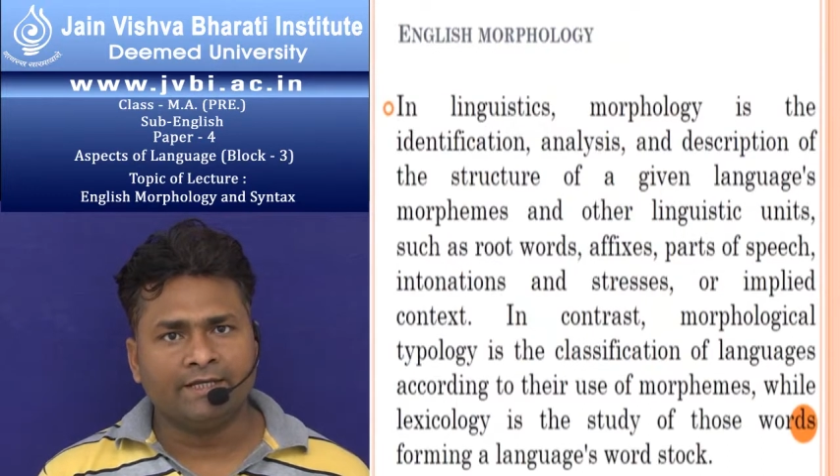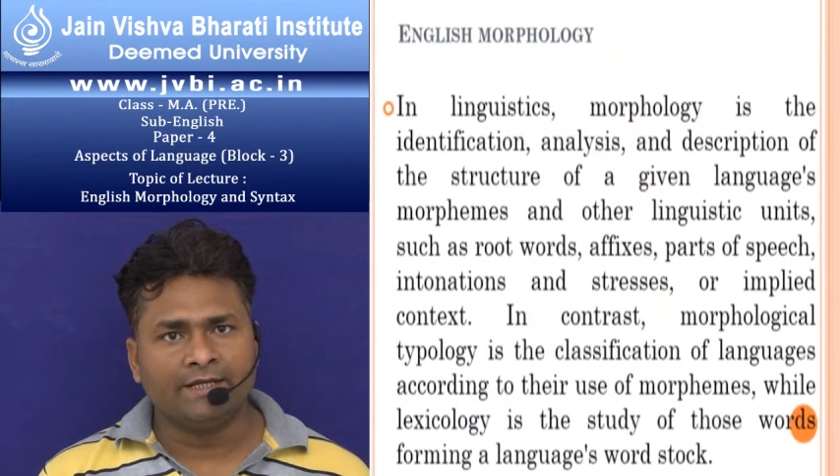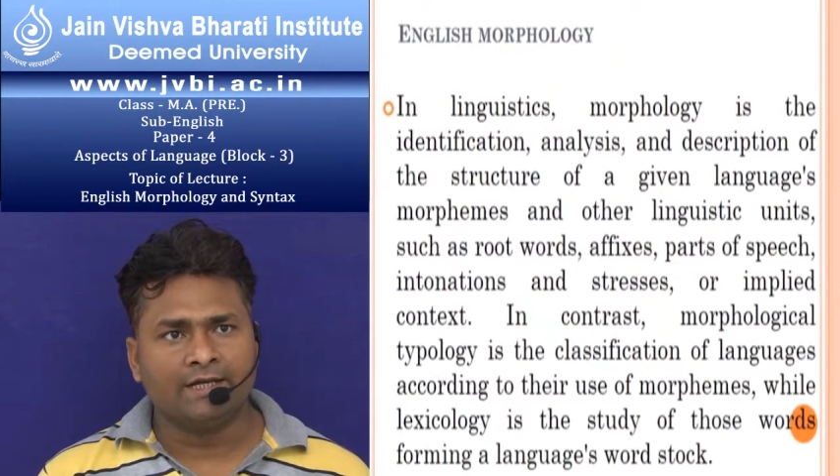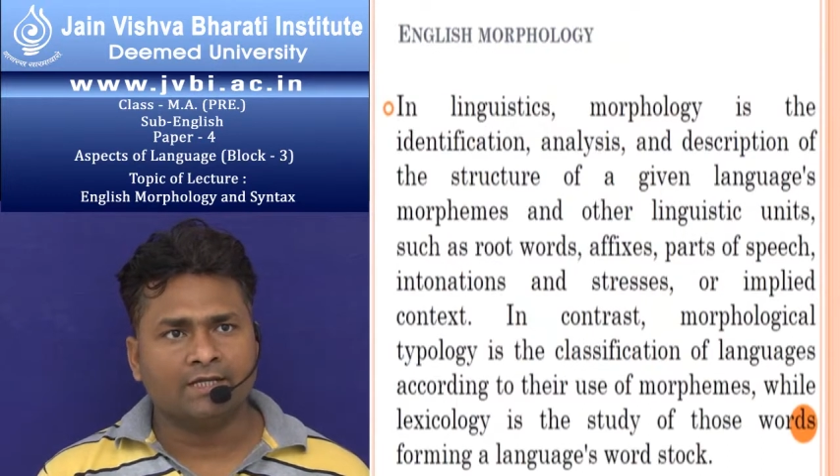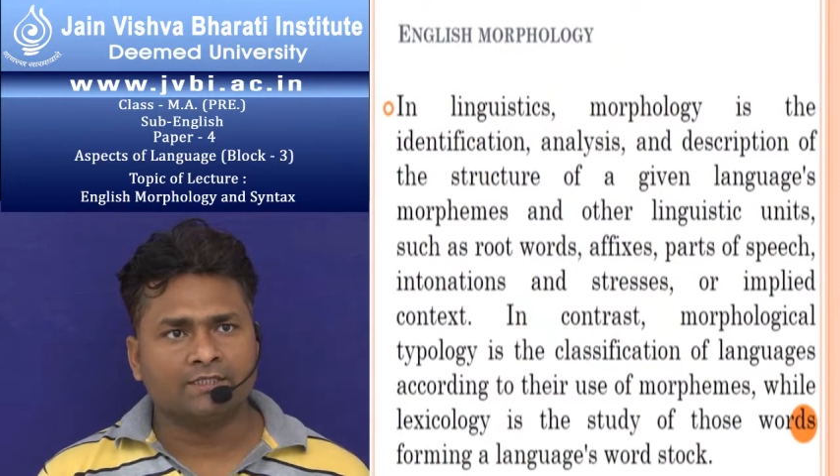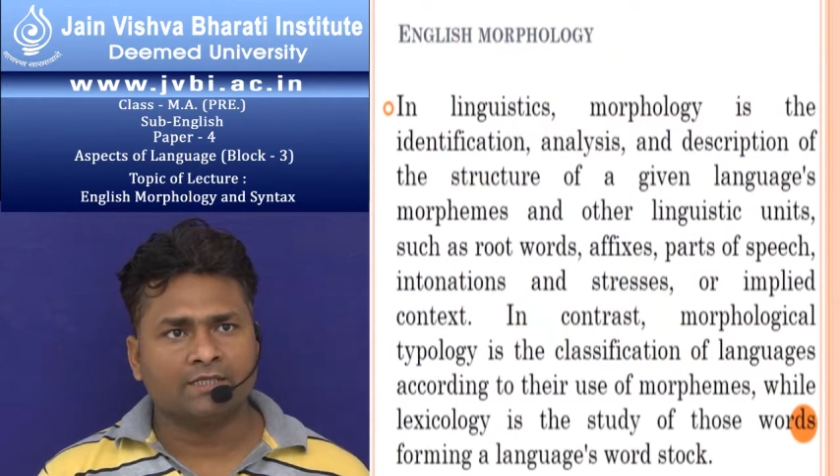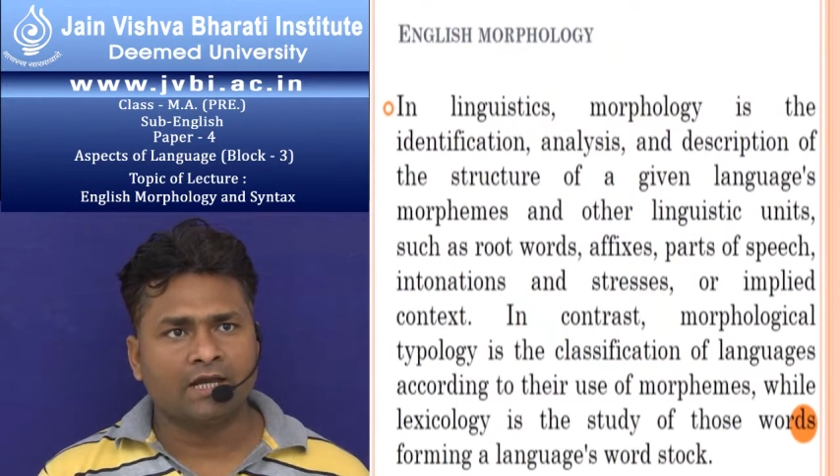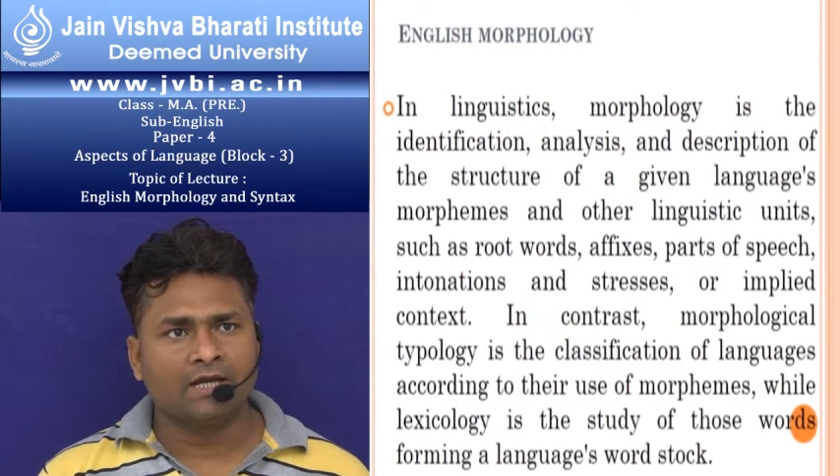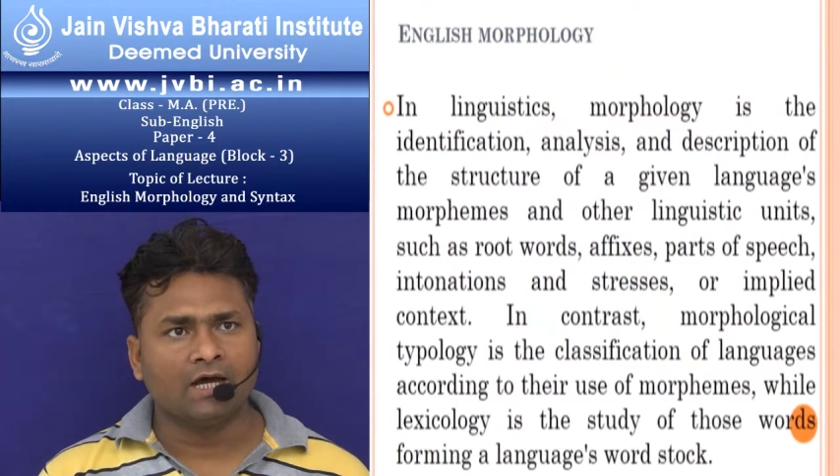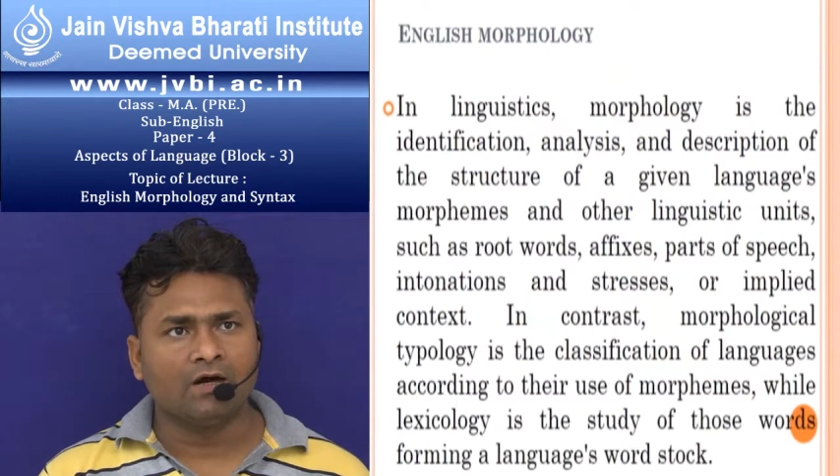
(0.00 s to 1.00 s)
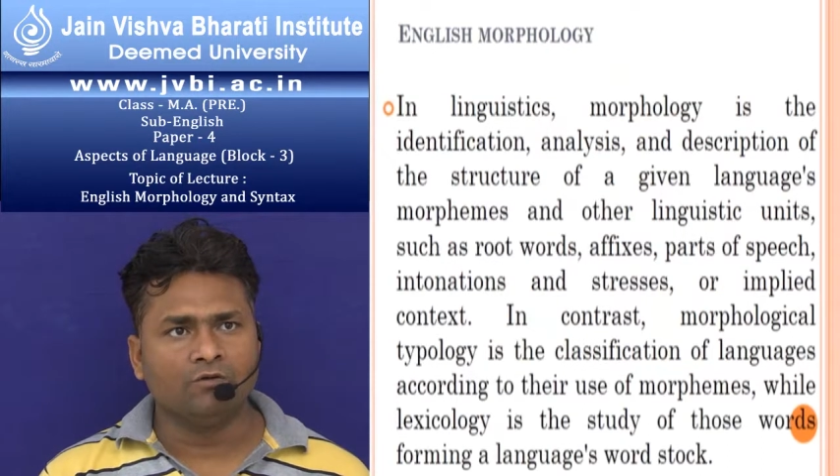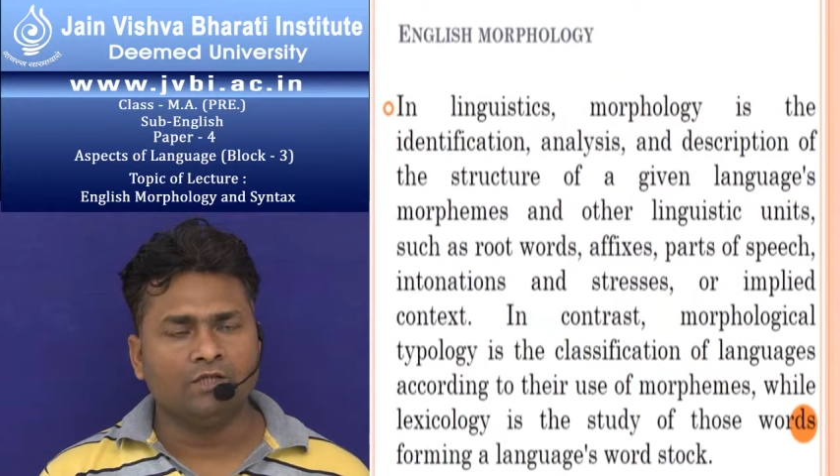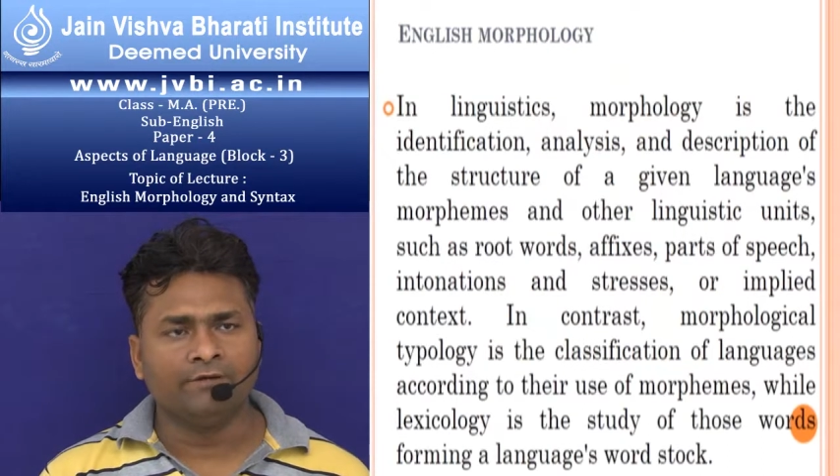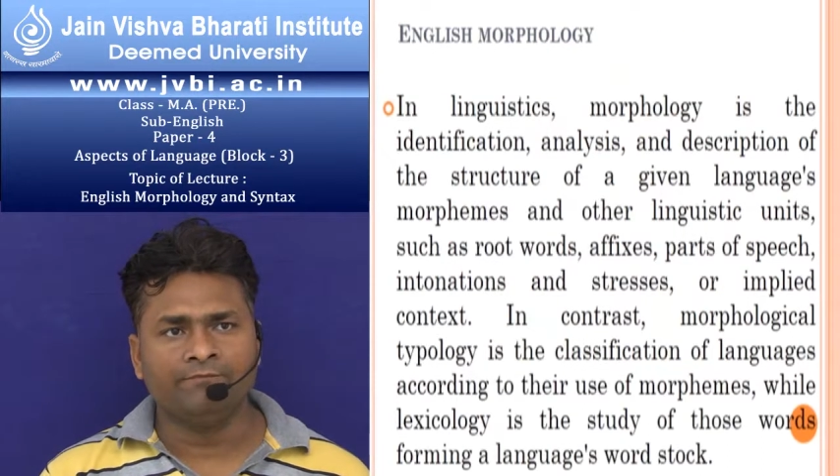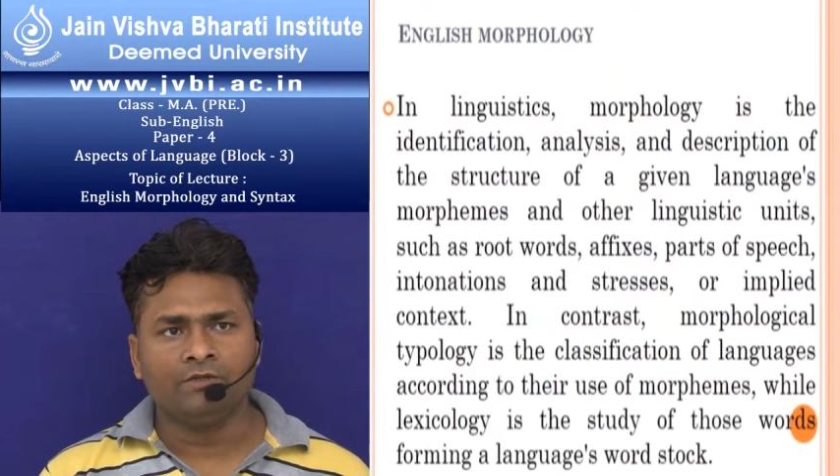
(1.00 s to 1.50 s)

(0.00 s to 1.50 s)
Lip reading: in English and how the